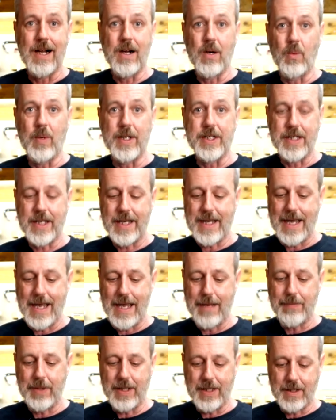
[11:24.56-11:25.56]
when you're
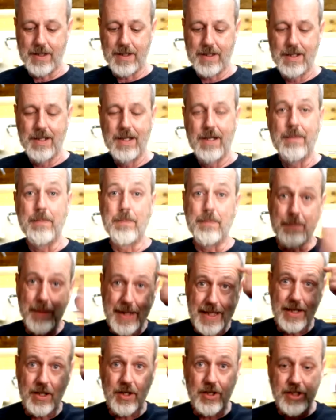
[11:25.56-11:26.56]
camping.
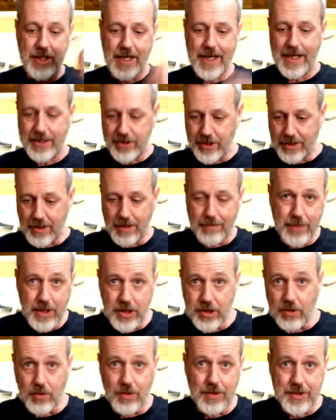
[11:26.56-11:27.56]
Being on your head, you can be
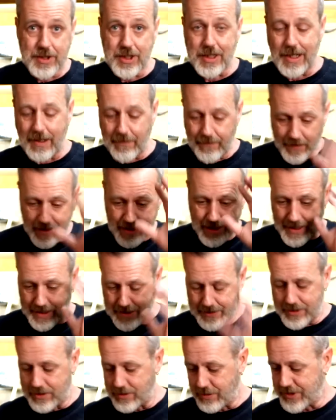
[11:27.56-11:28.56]
doing stuff
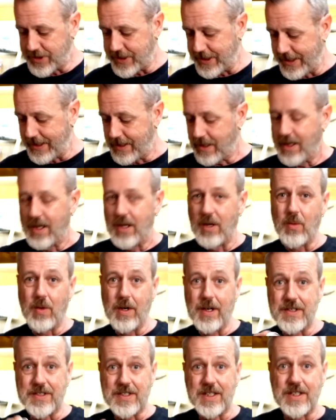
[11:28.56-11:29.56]
and still seeing,
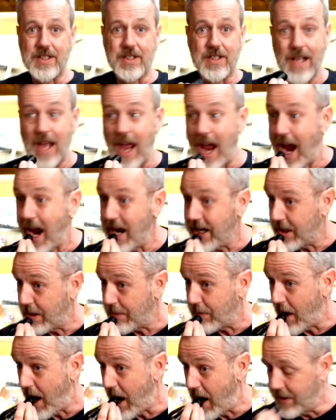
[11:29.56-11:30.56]
whereas this, you got to
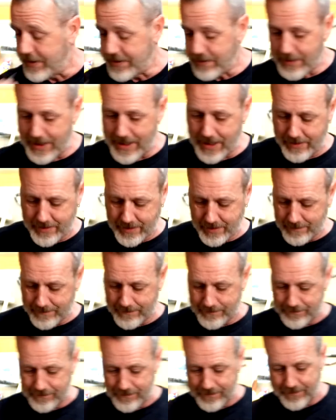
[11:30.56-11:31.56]
put it in your mouth.
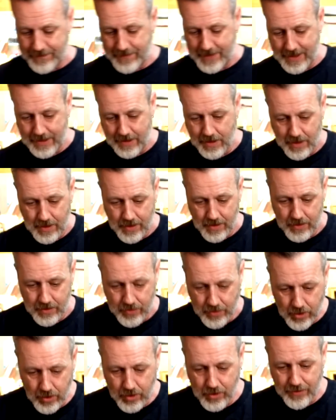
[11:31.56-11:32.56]

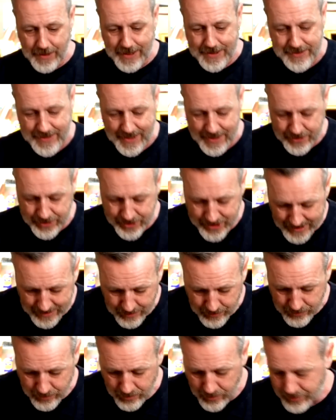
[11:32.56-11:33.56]
Cool, that's our
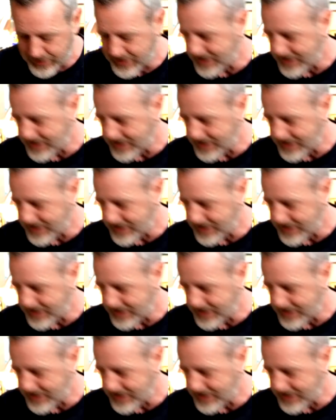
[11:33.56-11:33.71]
junk drawer